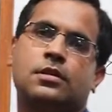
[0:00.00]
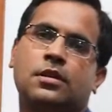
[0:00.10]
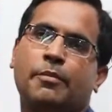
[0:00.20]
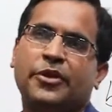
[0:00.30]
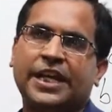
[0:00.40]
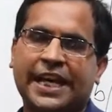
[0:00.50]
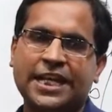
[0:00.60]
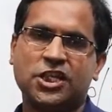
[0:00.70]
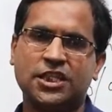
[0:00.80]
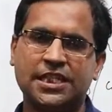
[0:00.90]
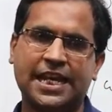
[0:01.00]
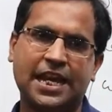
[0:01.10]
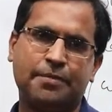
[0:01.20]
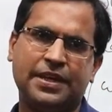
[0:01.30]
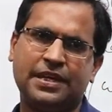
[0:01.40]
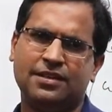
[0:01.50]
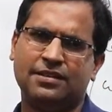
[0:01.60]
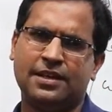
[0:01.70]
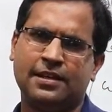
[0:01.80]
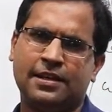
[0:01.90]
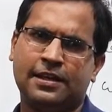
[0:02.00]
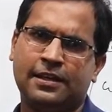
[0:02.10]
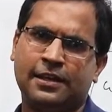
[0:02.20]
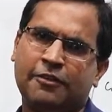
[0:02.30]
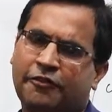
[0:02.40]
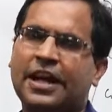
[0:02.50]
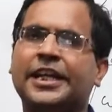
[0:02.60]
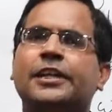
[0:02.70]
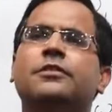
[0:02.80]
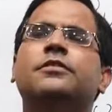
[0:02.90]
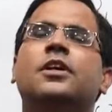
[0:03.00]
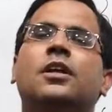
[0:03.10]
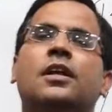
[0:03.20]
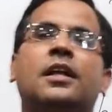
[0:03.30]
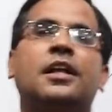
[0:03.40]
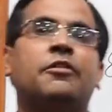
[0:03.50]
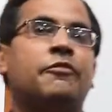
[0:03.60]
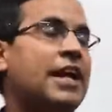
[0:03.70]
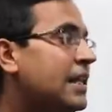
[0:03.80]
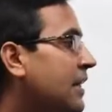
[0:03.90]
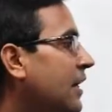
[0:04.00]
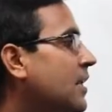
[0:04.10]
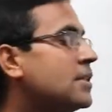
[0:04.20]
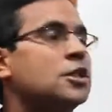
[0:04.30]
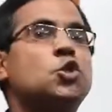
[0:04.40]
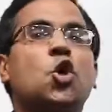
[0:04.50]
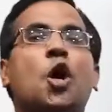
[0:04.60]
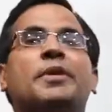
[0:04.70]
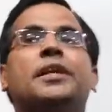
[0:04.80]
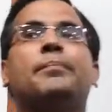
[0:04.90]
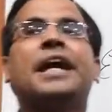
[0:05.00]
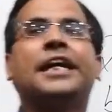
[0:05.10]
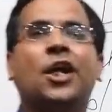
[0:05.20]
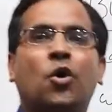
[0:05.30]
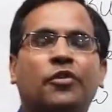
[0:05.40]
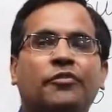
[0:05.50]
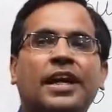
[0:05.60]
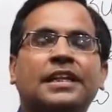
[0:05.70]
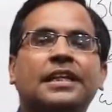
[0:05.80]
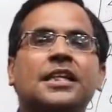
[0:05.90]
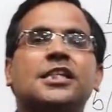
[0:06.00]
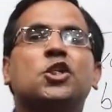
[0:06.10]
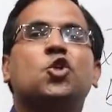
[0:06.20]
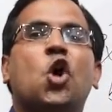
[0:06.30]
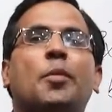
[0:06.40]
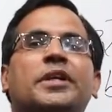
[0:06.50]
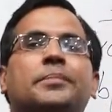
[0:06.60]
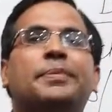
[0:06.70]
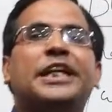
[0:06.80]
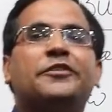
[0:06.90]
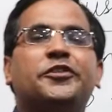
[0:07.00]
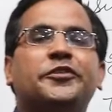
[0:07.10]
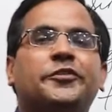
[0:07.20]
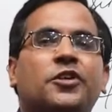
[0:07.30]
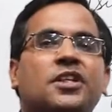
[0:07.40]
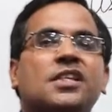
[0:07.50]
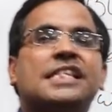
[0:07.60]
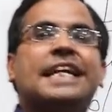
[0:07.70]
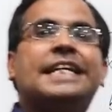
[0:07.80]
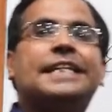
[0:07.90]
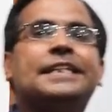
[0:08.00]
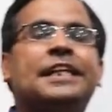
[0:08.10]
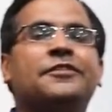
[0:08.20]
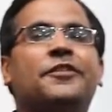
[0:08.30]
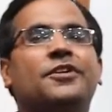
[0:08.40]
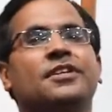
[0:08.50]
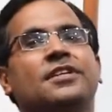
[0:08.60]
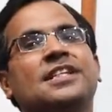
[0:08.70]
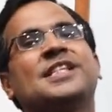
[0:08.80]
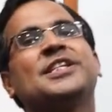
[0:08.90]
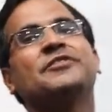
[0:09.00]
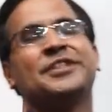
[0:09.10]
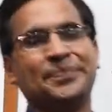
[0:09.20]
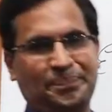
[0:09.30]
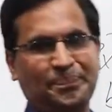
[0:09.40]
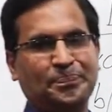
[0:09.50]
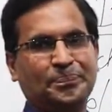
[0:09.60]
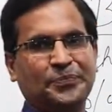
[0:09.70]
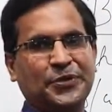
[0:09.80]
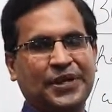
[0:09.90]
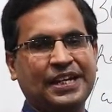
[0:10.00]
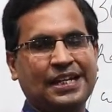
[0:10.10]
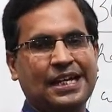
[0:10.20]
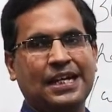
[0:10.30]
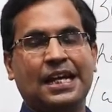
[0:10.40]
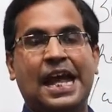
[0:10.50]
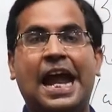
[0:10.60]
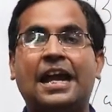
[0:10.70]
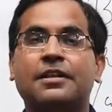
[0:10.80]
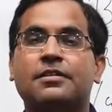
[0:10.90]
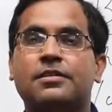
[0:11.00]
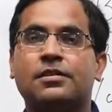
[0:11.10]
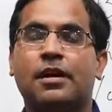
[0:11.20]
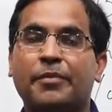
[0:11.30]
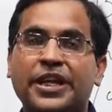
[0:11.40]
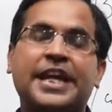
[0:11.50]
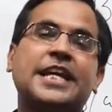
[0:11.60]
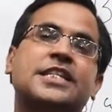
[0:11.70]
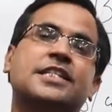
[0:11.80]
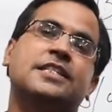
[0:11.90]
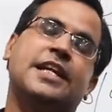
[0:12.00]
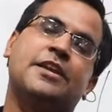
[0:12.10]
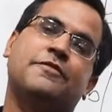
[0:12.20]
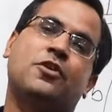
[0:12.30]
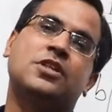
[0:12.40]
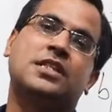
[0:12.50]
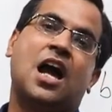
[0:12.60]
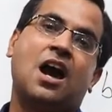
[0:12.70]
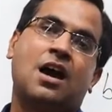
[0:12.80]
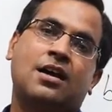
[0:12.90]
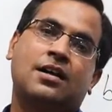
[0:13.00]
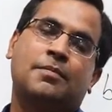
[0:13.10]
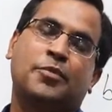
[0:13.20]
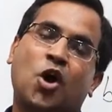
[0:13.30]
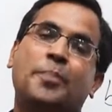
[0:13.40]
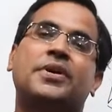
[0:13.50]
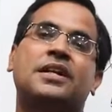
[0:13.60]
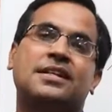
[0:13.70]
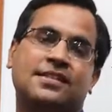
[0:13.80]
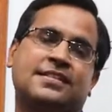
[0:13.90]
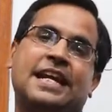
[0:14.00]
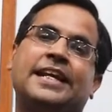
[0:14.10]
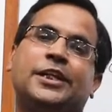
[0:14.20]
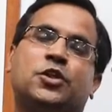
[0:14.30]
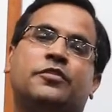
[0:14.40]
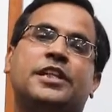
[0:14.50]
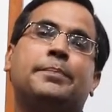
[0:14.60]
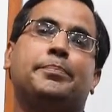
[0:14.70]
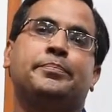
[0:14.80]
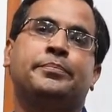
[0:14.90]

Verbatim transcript: communication can be effective when there is a common background, when there is a common platform for the sender and for the receiver. Okay. And communication involves proper understanding of the